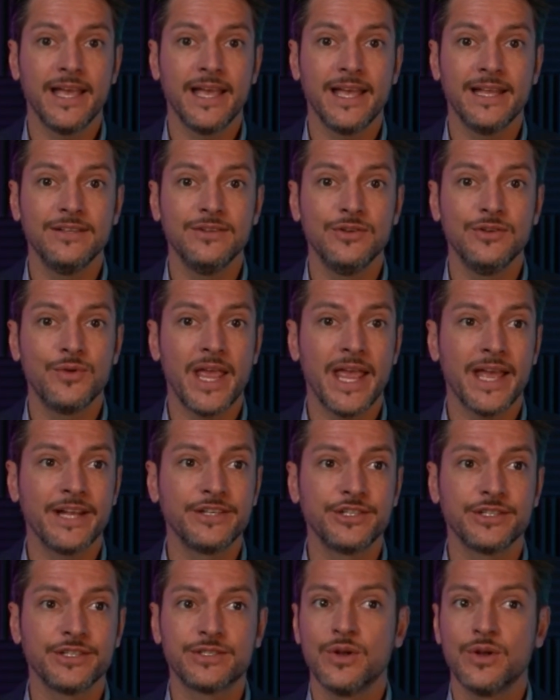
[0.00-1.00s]
And you can't
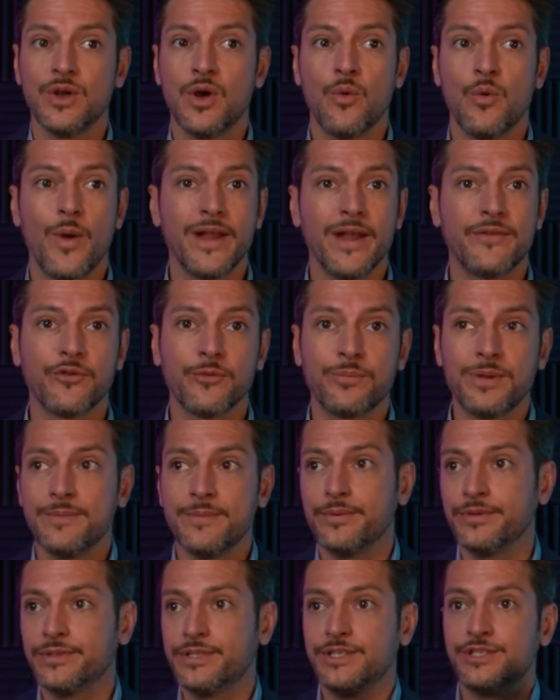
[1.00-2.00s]
just wait for
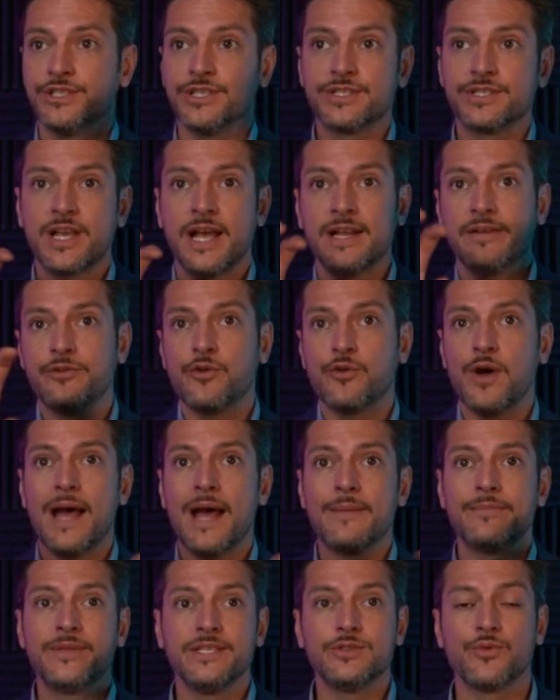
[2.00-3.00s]
people to just kind of
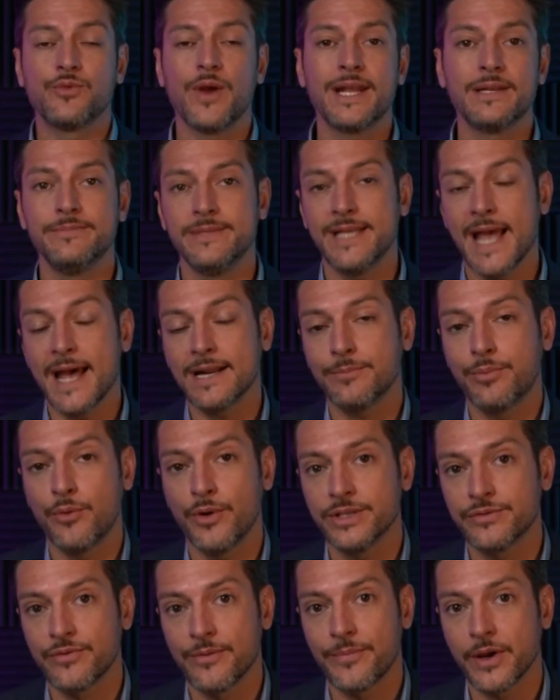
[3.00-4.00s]
grab these random data
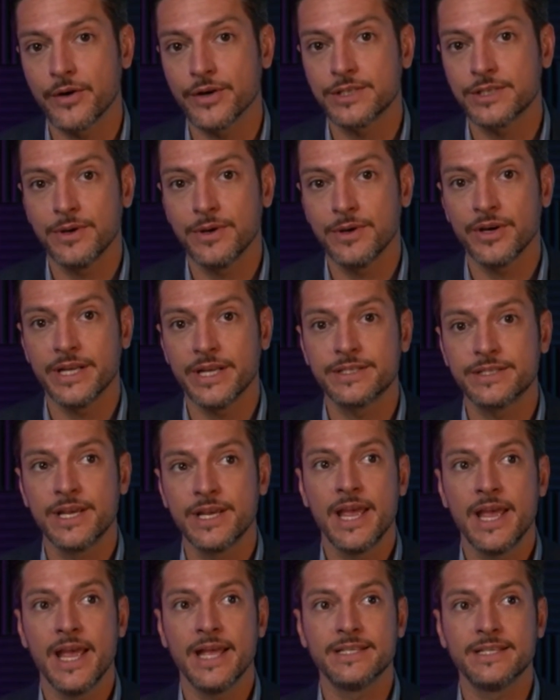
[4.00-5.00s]
points from their experience
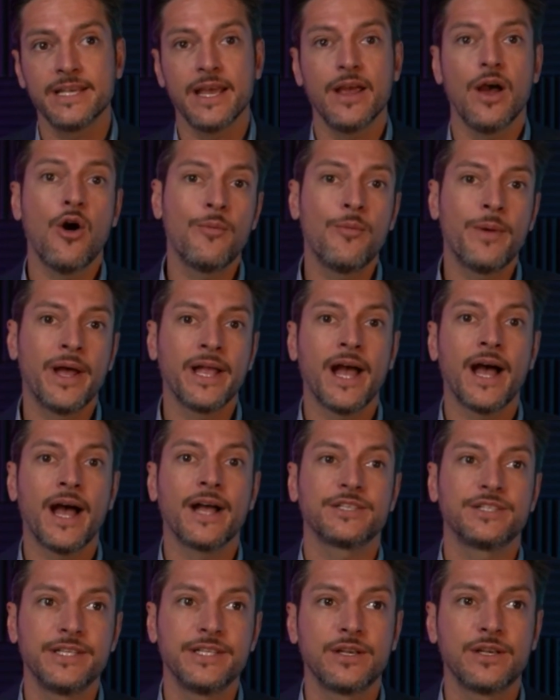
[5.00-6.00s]
and say, oh my
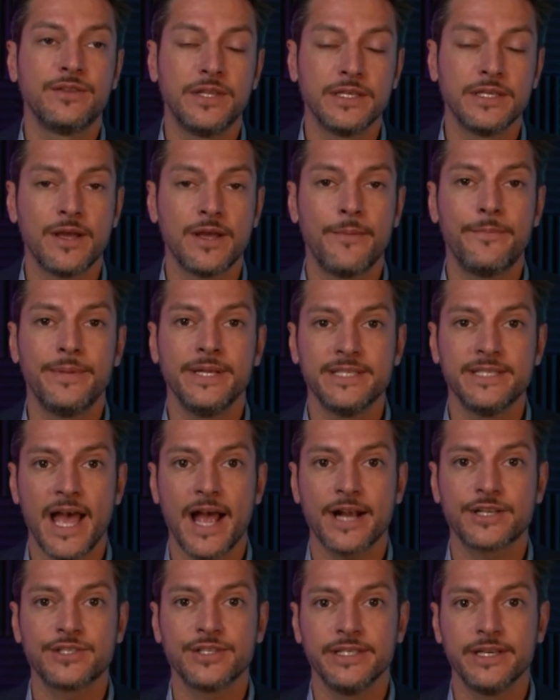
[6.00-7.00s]
gosh, this company is
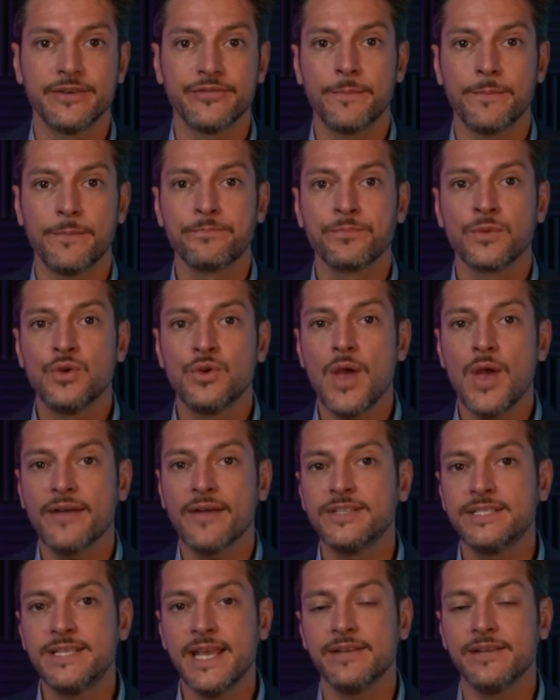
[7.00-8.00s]
actually different. You have
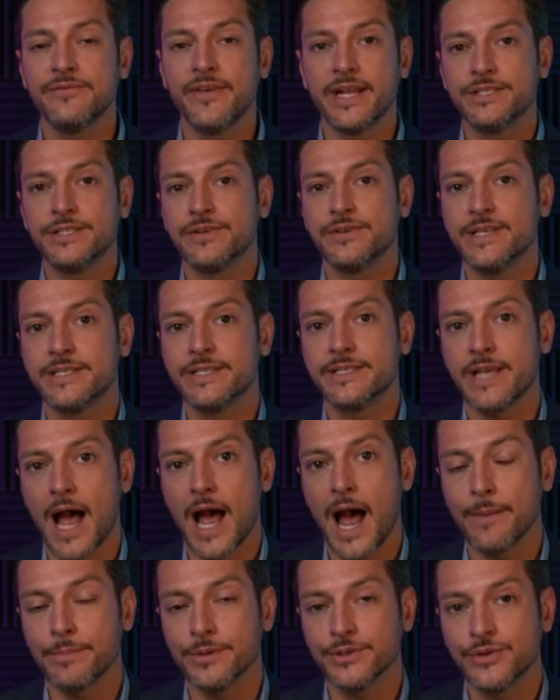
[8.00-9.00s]
to take advantage of this
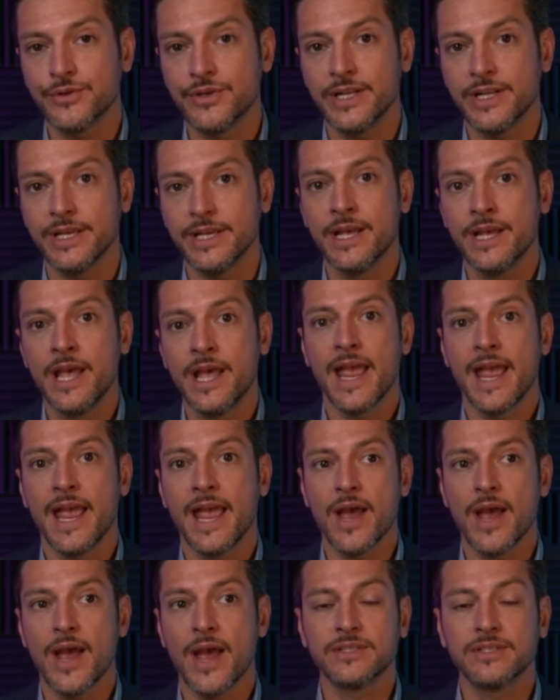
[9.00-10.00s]
opportunity, and
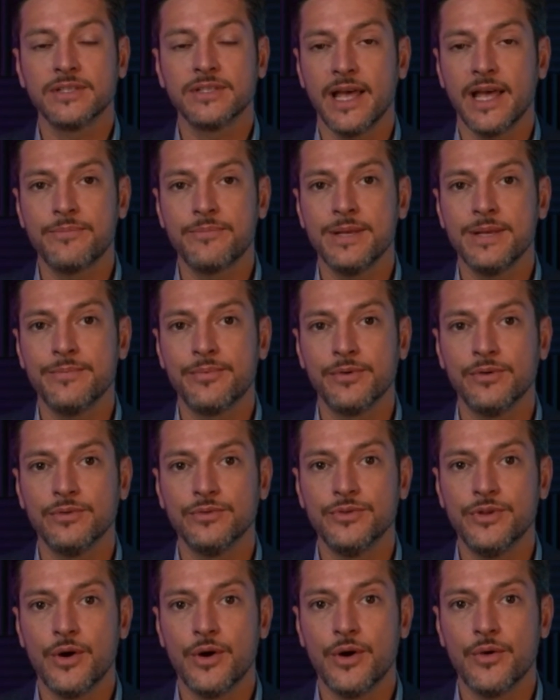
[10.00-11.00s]
you have to let people
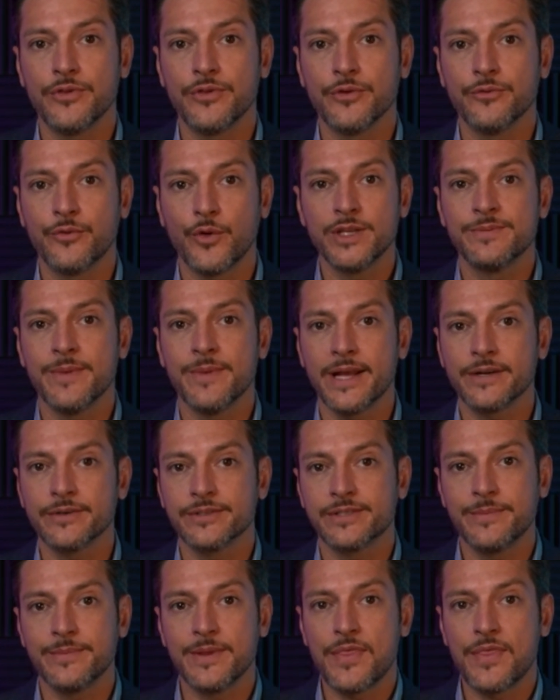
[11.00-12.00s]
know that their voice matters. I
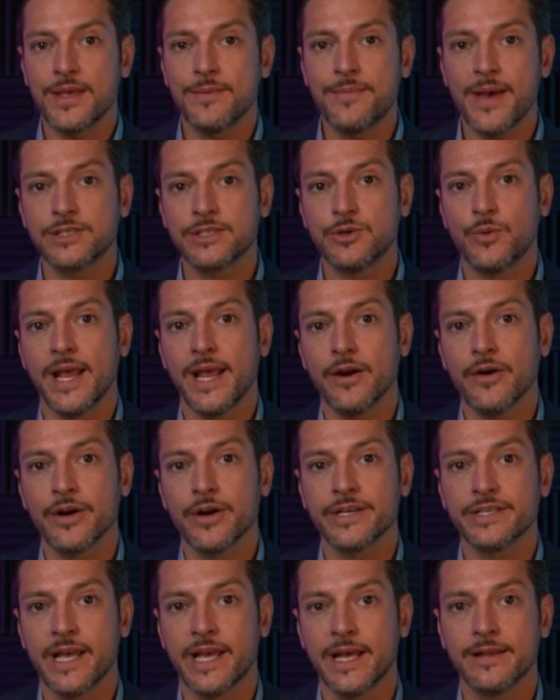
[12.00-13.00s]
mean, think back to what Erica
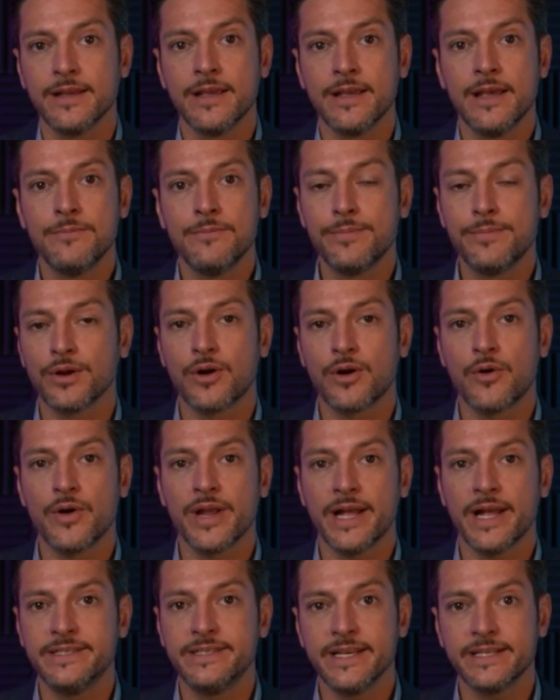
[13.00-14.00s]
said. People are going
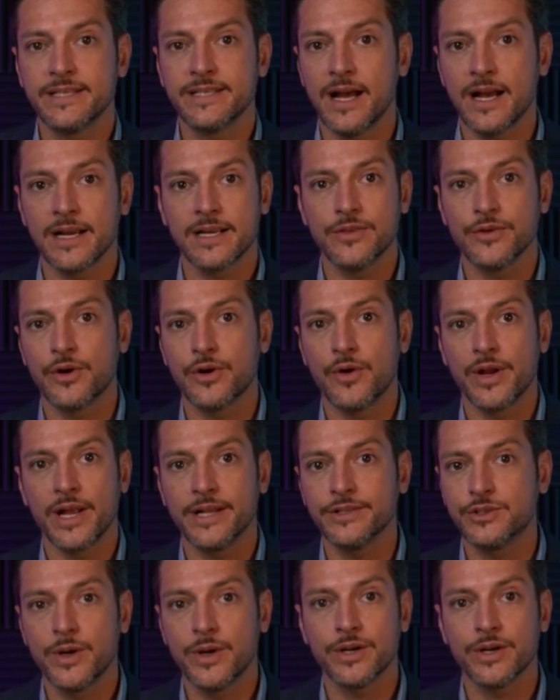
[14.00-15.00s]
on TikTok and they're going
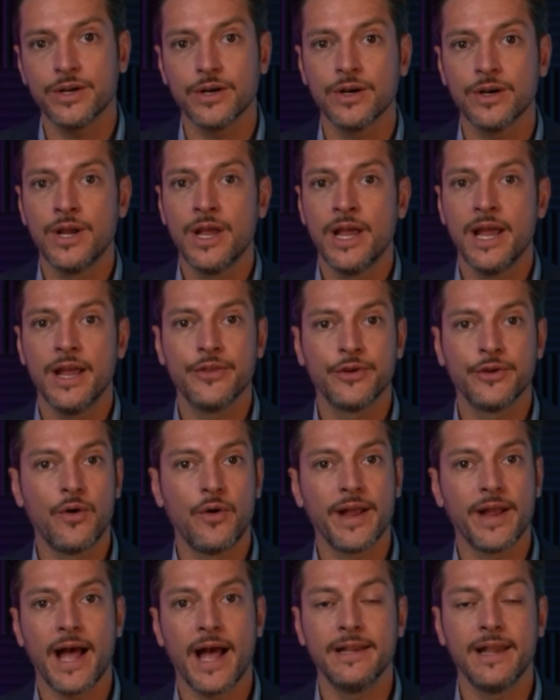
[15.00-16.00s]
on Twitter and they're
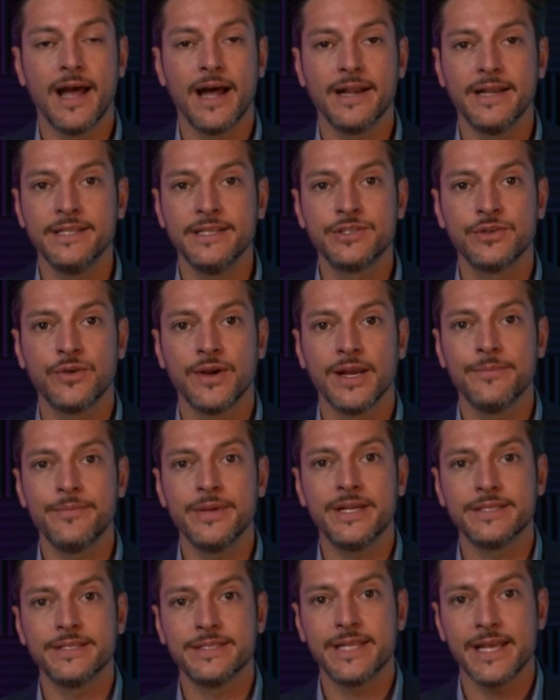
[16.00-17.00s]
going on Instagram
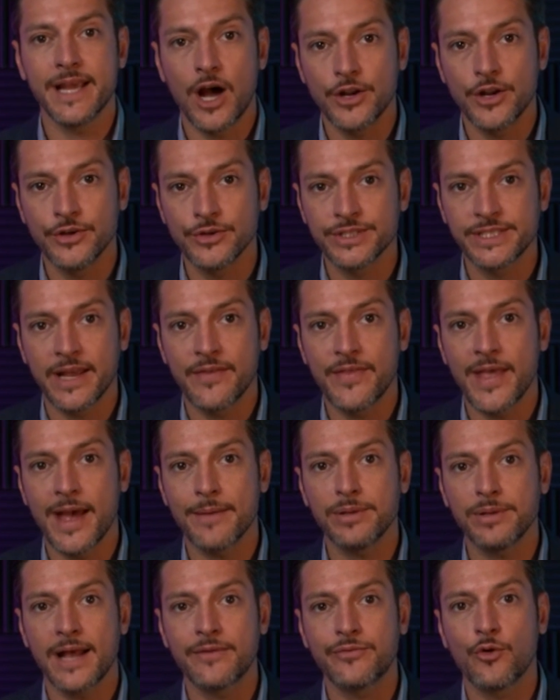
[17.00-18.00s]
because they understand that
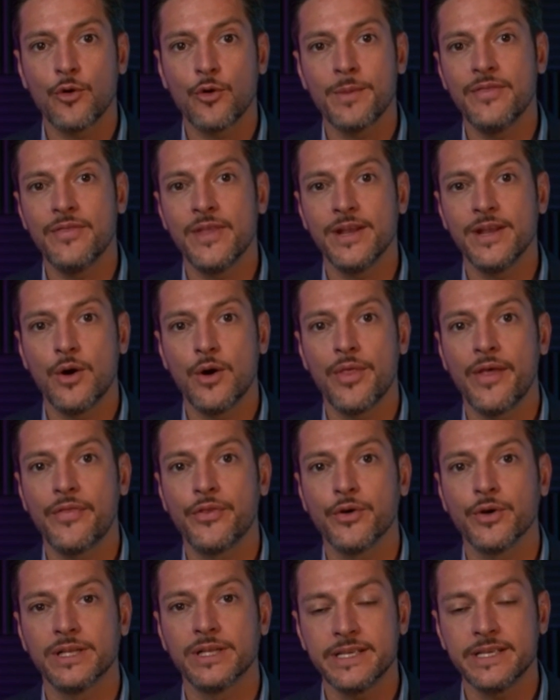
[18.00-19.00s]
platform and they know that
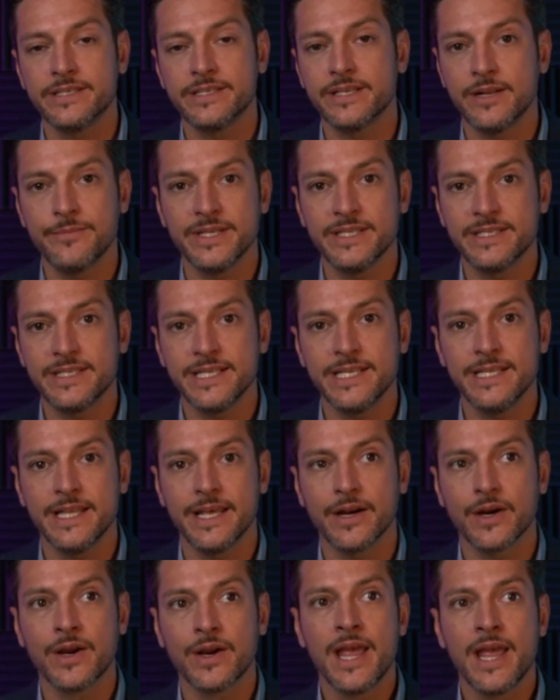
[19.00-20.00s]
they're at least going to be seen
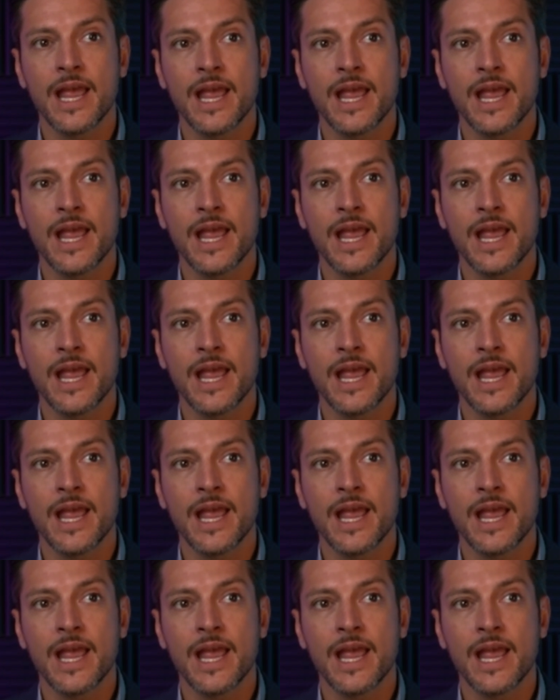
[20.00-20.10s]
there.